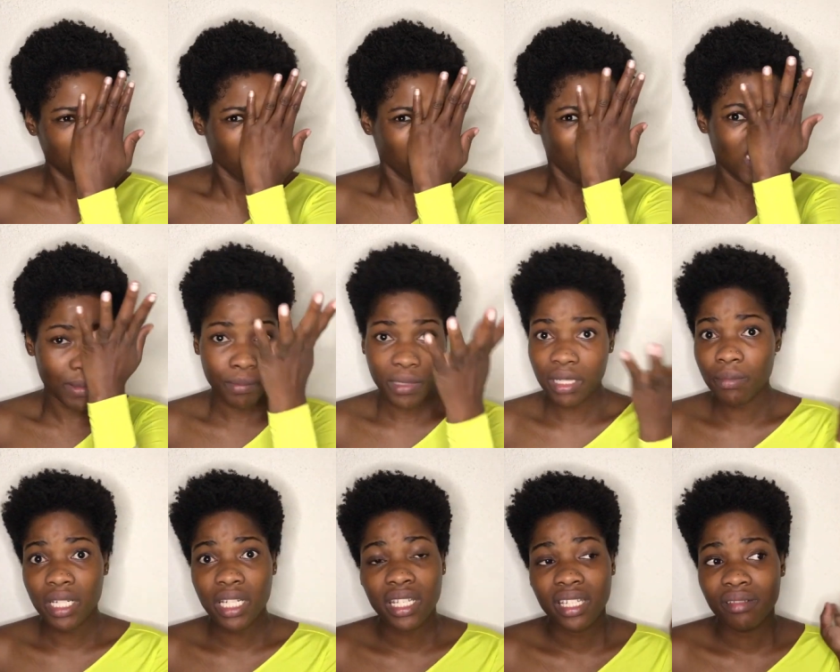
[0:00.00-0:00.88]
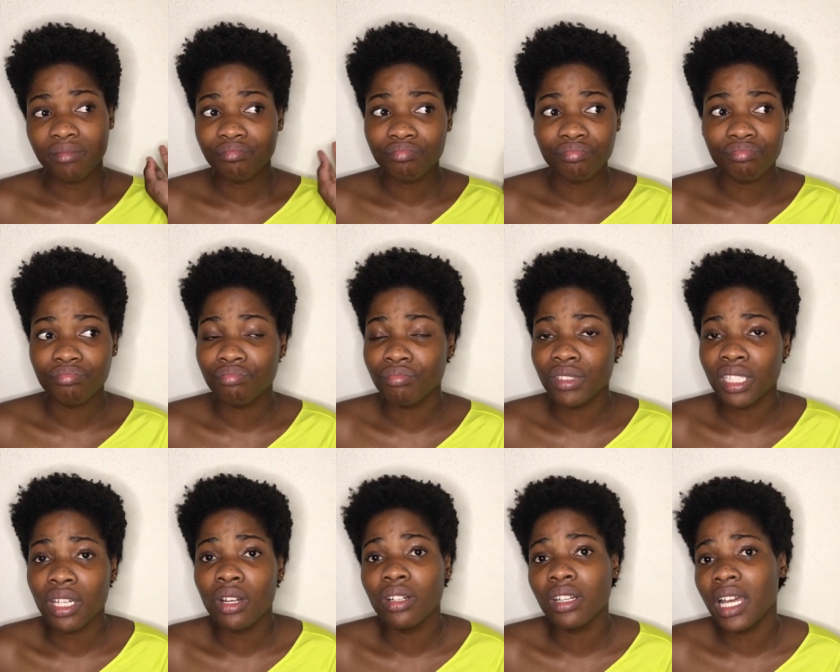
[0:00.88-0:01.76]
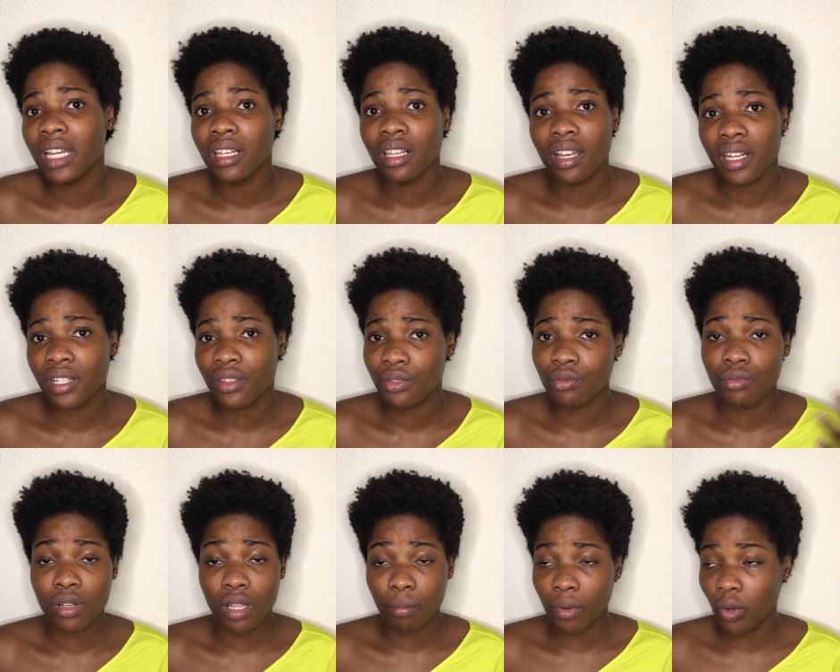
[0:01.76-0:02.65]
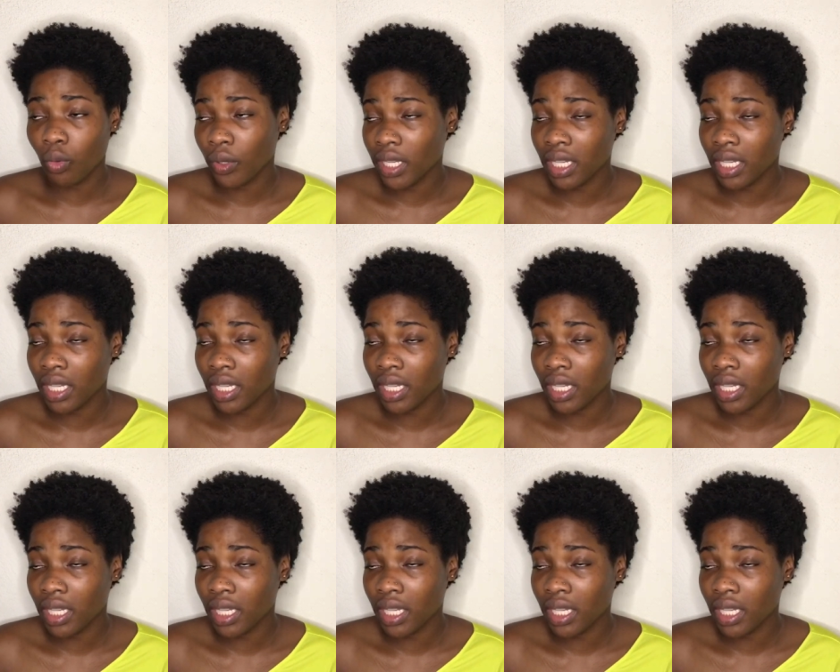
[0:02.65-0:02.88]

Maybe the landlord threw them away,